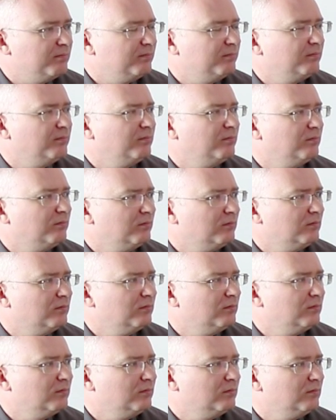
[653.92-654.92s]

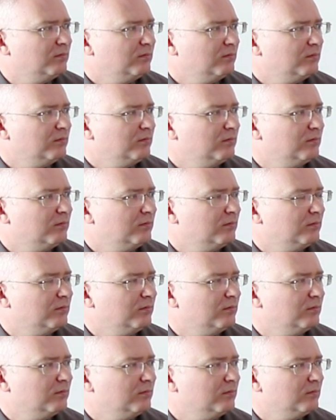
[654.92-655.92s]

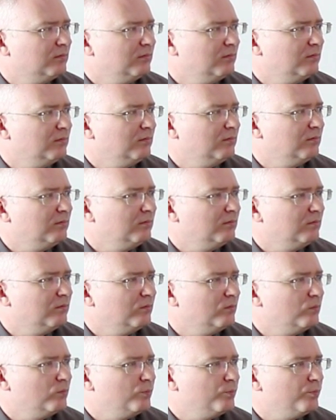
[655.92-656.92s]

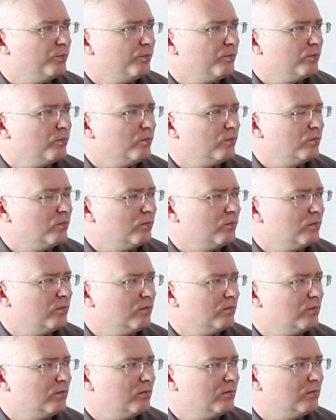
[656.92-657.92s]

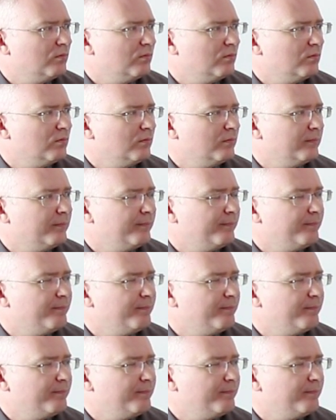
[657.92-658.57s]
The person shown says nothing.